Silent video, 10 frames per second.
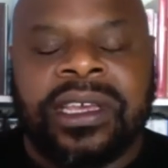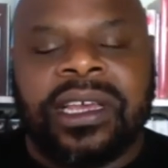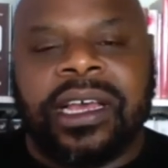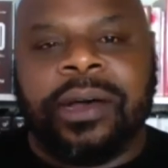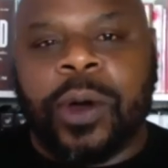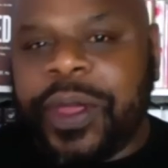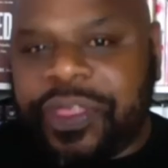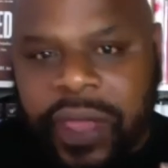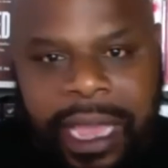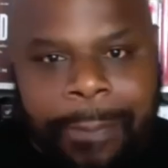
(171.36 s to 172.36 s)
When we
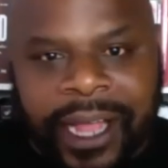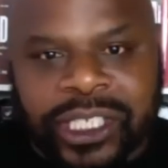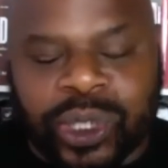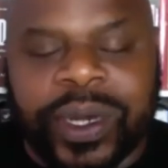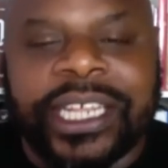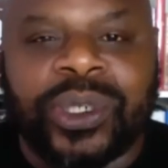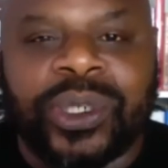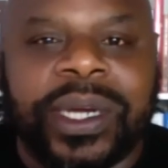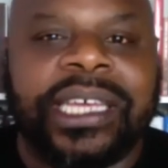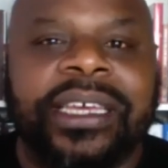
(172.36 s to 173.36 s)
think about
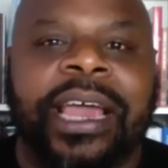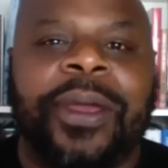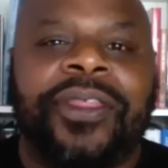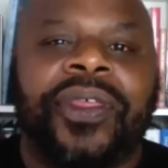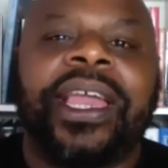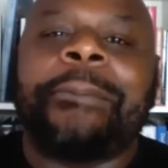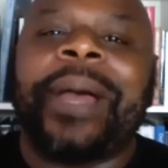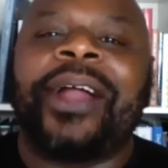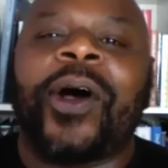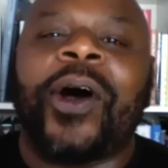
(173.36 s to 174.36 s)
2020 and we think
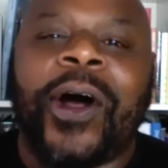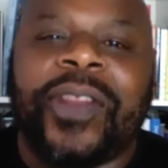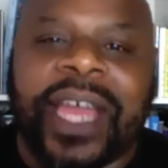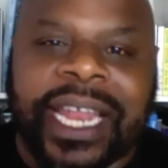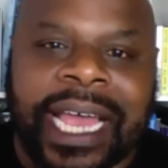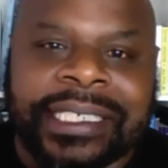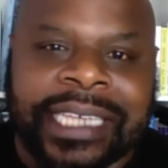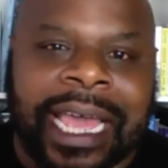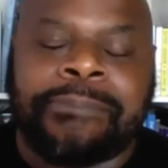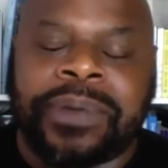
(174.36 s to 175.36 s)
about all that has
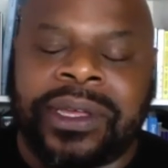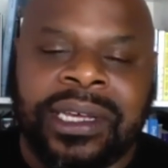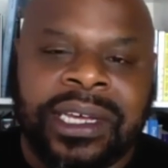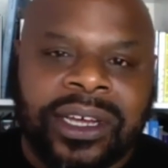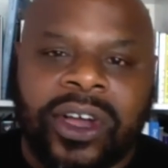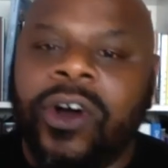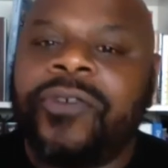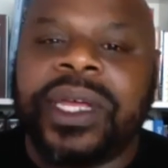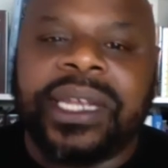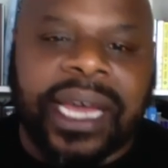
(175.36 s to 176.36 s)
happened,
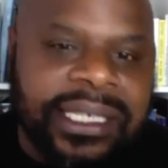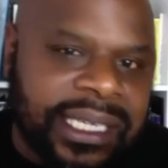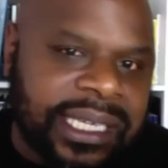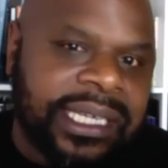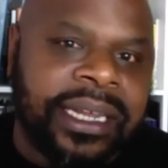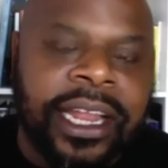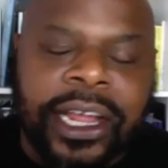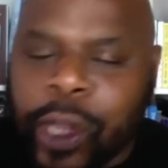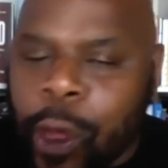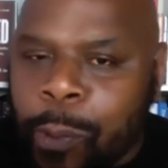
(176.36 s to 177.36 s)
COVID-19 and a
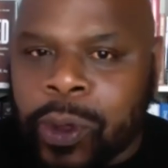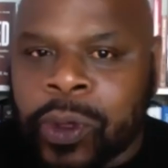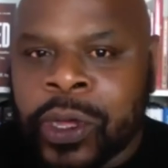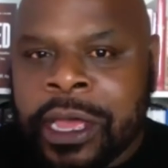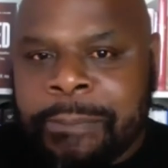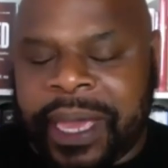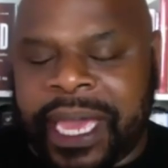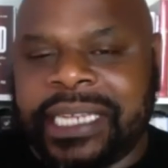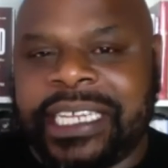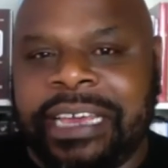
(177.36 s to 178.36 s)
global
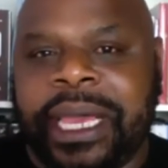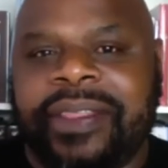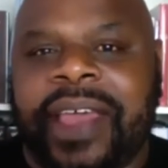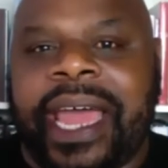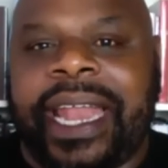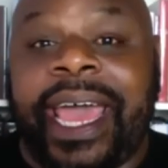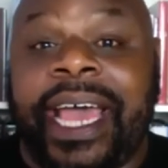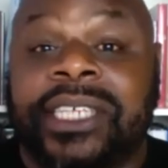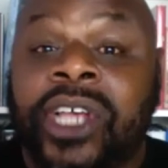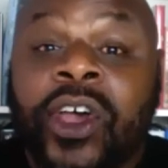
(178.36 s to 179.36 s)
pandemic that
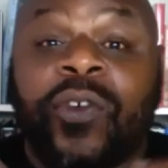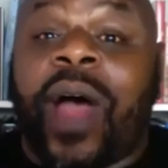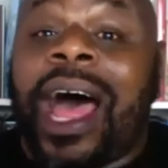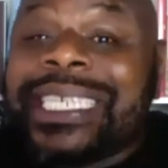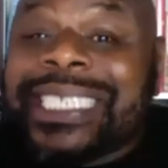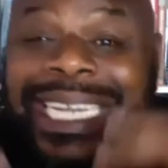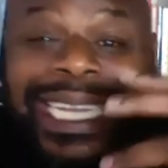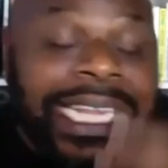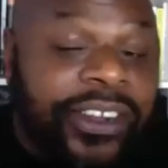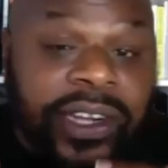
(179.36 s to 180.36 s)
has rocked
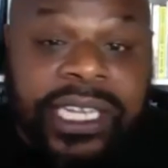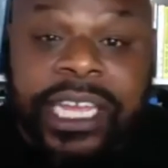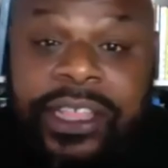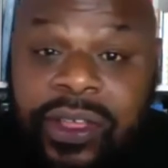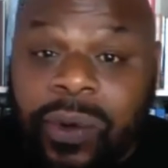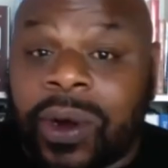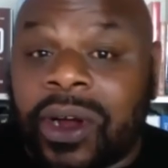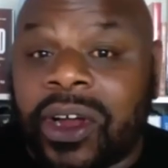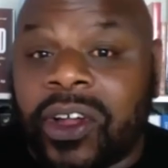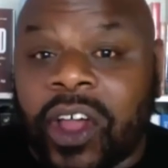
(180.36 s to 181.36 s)
literally the
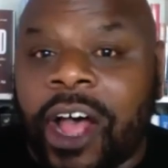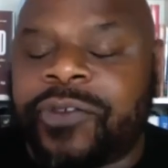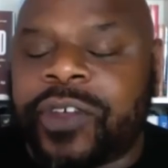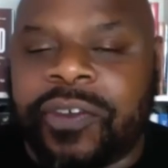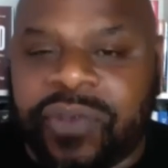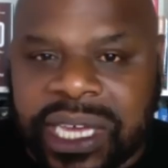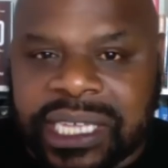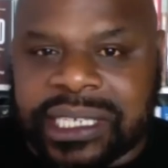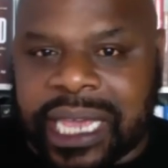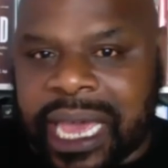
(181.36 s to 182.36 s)
world off of
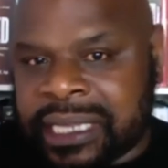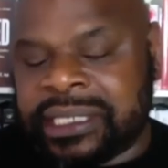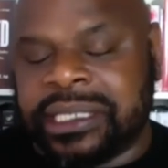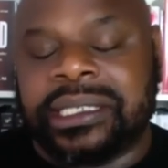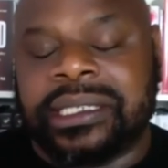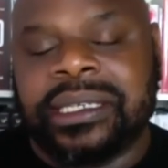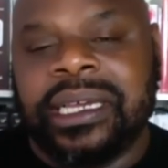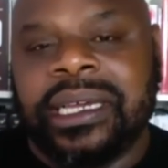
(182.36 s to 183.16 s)
its axis.